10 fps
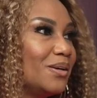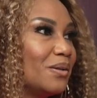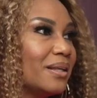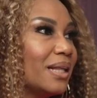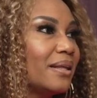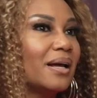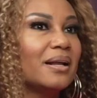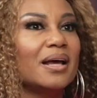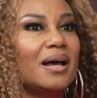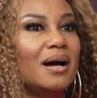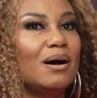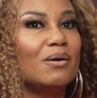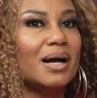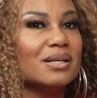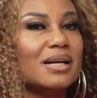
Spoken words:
You think that, oh gosh,